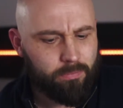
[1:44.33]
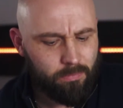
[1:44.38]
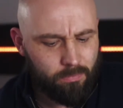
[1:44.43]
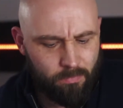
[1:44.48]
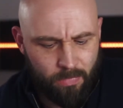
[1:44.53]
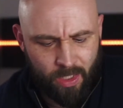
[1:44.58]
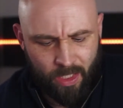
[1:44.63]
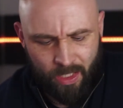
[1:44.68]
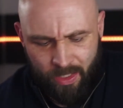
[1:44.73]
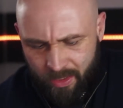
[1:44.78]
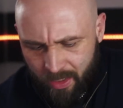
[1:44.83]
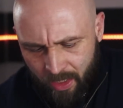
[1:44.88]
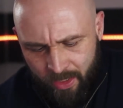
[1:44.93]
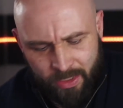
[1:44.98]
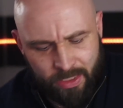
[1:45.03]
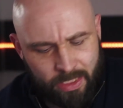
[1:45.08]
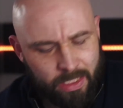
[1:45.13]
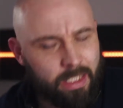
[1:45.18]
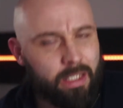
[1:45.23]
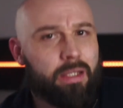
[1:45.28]
And the
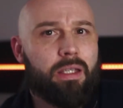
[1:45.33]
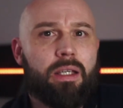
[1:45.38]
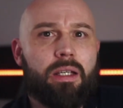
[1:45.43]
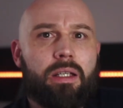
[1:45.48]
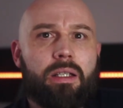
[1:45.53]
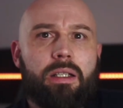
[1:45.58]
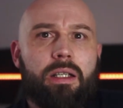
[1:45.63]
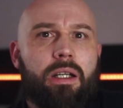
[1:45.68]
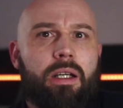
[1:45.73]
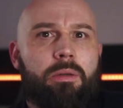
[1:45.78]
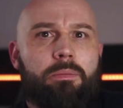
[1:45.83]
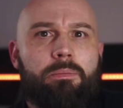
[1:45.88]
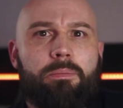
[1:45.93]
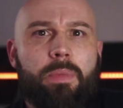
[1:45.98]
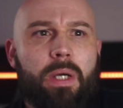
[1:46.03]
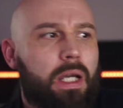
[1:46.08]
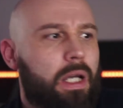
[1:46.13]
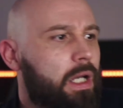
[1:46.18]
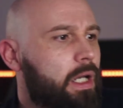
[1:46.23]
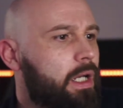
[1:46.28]
idea that, you know,
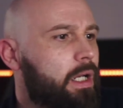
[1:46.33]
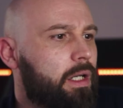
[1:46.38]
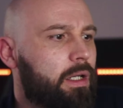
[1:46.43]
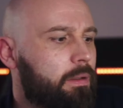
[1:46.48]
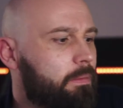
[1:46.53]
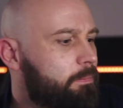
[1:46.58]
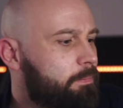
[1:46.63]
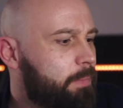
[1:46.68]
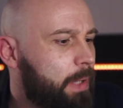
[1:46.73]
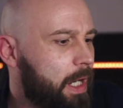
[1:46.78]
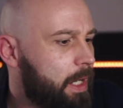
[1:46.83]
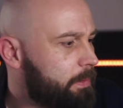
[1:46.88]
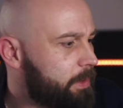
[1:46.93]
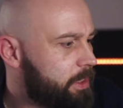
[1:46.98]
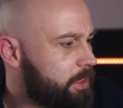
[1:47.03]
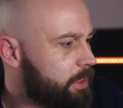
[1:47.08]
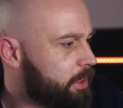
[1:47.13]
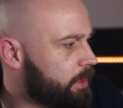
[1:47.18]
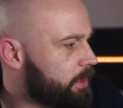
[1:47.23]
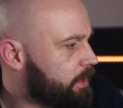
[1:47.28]
barbers
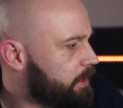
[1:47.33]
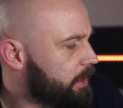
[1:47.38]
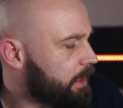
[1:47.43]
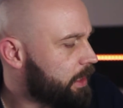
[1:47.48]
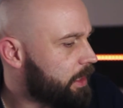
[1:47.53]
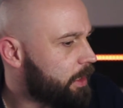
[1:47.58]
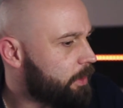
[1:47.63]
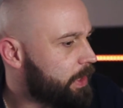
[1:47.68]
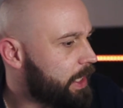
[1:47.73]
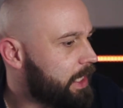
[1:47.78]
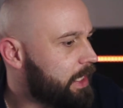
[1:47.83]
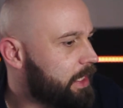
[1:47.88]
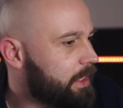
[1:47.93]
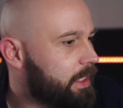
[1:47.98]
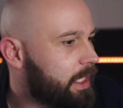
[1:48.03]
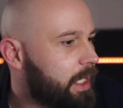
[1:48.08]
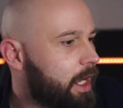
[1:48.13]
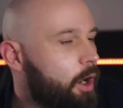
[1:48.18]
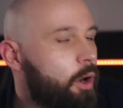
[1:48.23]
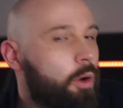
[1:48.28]
just, you know,
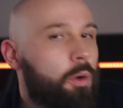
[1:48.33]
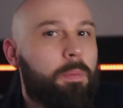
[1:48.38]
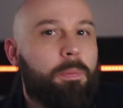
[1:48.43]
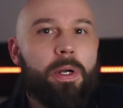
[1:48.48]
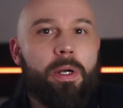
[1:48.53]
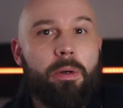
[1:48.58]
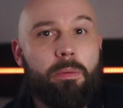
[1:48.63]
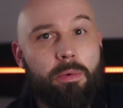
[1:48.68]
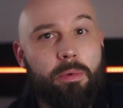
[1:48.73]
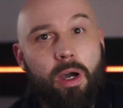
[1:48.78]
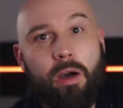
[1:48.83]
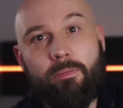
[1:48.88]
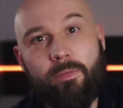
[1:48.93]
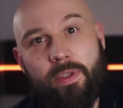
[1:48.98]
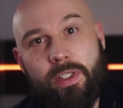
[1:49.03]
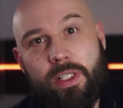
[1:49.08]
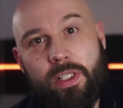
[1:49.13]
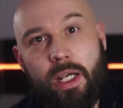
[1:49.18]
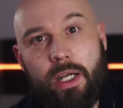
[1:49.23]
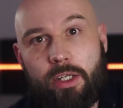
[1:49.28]
they open up
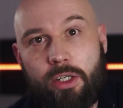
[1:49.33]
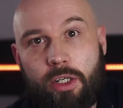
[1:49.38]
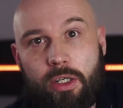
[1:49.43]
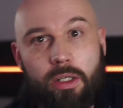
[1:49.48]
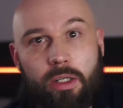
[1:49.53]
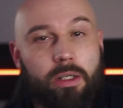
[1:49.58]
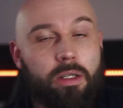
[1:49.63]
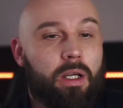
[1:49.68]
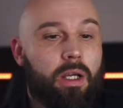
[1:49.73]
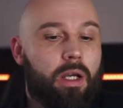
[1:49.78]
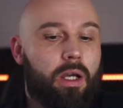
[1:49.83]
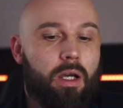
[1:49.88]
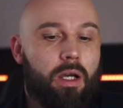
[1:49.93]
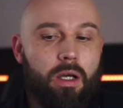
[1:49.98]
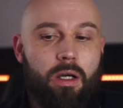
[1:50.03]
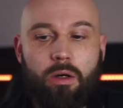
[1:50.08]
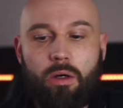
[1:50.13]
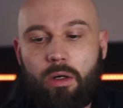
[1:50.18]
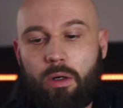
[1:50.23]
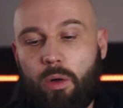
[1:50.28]
conversation
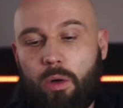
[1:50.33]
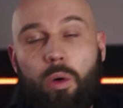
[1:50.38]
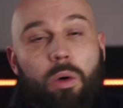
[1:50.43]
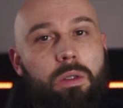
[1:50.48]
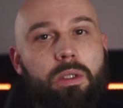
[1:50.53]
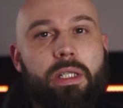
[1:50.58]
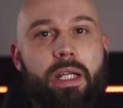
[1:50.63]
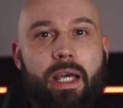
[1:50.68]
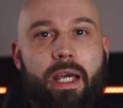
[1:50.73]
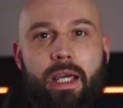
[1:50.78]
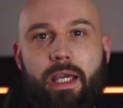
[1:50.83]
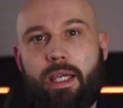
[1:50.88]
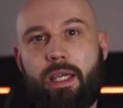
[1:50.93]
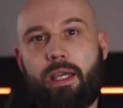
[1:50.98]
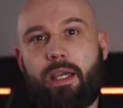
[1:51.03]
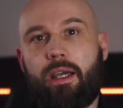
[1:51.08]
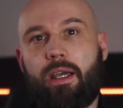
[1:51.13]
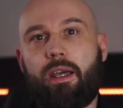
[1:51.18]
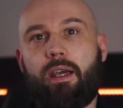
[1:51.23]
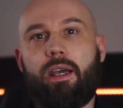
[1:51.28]
all day,
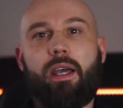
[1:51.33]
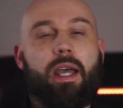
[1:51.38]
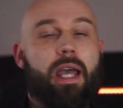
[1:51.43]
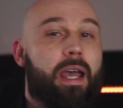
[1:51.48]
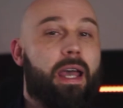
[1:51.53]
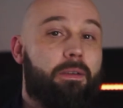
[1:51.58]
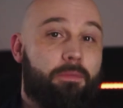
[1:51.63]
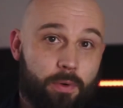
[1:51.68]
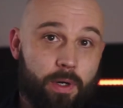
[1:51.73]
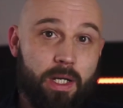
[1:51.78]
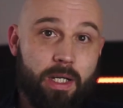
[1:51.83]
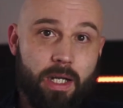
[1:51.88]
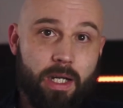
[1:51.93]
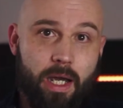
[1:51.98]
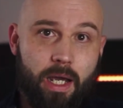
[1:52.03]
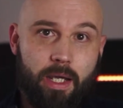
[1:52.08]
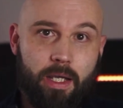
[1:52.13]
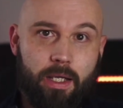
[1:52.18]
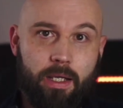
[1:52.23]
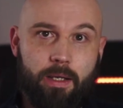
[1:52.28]
every
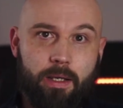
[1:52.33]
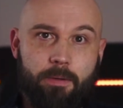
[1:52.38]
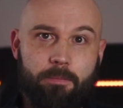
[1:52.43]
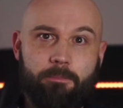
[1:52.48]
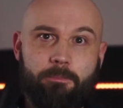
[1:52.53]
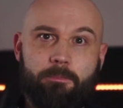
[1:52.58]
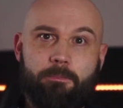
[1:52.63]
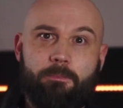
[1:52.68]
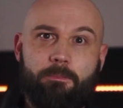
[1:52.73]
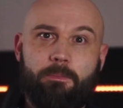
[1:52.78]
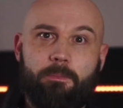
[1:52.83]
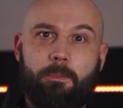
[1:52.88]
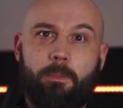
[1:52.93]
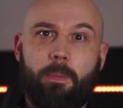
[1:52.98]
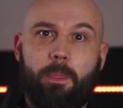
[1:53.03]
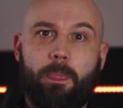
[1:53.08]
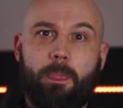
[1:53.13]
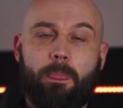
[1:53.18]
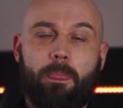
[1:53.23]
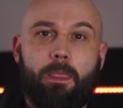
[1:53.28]
day.
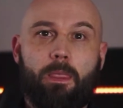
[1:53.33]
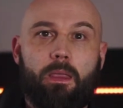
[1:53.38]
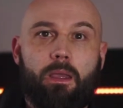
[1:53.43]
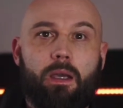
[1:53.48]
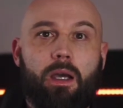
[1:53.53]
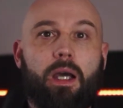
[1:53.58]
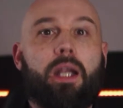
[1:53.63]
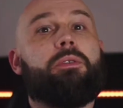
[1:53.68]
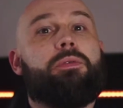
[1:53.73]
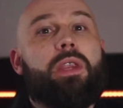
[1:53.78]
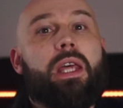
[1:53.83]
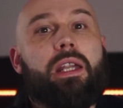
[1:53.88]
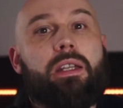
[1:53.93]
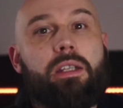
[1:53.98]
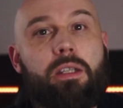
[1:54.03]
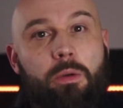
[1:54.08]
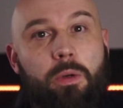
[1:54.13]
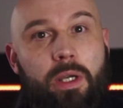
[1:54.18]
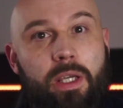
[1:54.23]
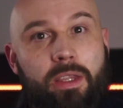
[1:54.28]
And if they're
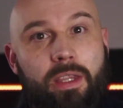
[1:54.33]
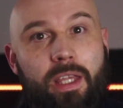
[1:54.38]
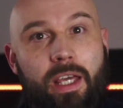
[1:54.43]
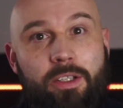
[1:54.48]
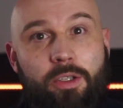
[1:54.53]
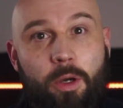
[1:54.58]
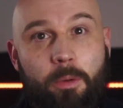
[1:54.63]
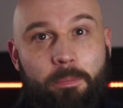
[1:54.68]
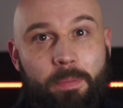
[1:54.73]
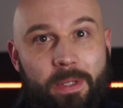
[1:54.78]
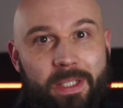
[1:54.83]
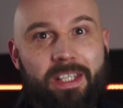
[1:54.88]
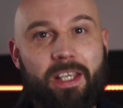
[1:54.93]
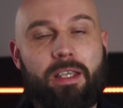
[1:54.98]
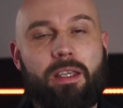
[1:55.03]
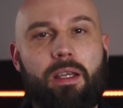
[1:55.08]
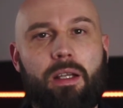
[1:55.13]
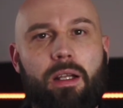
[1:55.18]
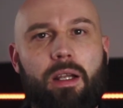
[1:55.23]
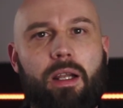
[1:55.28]
doing their job
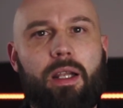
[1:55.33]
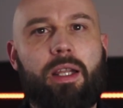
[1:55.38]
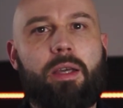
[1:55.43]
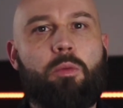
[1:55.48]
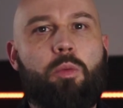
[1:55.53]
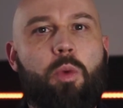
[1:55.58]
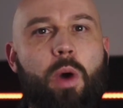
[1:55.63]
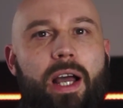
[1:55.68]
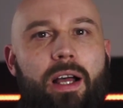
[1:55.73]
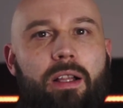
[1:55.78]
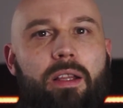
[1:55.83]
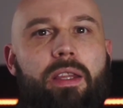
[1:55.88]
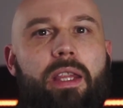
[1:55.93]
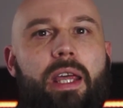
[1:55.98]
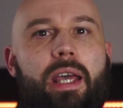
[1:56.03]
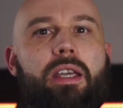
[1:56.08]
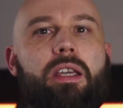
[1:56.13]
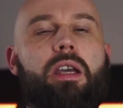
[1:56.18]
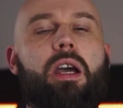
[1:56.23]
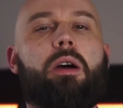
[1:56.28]
particularly well,
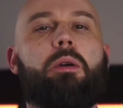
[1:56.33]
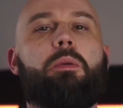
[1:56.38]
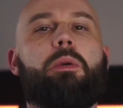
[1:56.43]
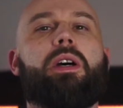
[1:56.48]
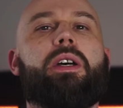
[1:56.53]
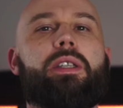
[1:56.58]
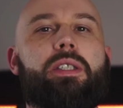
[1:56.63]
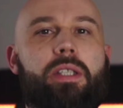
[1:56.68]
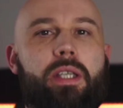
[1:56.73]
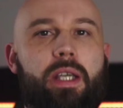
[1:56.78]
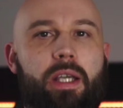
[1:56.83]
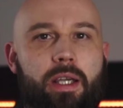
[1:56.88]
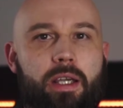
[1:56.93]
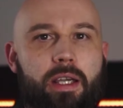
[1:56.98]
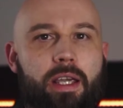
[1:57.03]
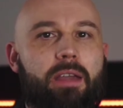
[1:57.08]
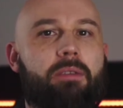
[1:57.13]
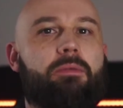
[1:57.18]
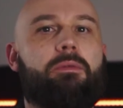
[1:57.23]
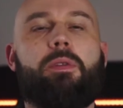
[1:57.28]
they're coercing
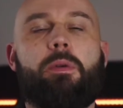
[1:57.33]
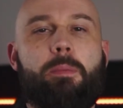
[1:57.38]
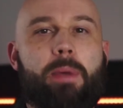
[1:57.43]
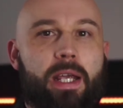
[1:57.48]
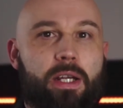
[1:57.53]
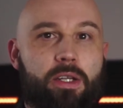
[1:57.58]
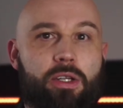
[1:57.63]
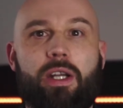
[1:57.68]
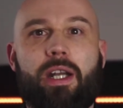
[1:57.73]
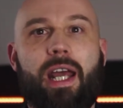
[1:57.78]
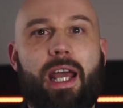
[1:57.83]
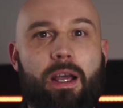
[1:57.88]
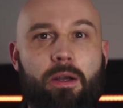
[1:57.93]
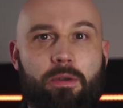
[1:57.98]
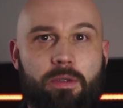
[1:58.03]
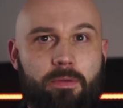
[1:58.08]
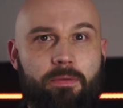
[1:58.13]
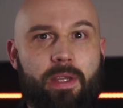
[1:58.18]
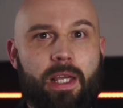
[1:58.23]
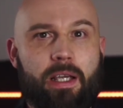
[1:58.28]
information out
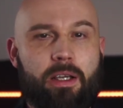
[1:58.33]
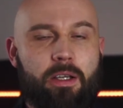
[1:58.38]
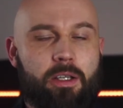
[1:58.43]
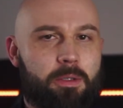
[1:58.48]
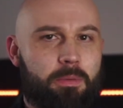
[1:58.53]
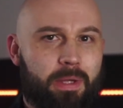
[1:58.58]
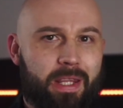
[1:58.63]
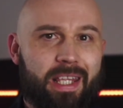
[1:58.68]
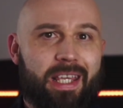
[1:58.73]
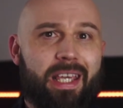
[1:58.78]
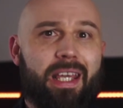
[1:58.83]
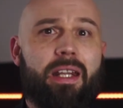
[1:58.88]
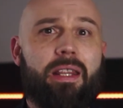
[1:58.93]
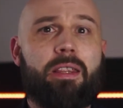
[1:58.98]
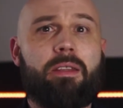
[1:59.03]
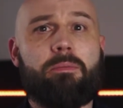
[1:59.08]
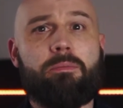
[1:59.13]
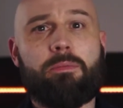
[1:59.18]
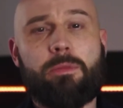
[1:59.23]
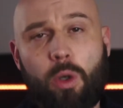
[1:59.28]
of their customer. They're getting
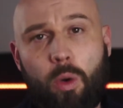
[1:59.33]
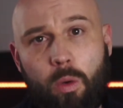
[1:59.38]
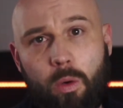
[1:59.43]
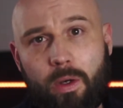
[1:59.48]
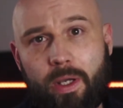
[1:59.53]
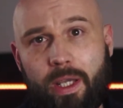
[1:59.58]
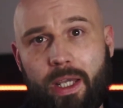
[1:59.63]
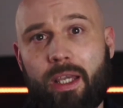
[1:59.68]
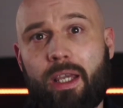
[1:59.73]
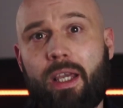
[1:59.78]
them talking.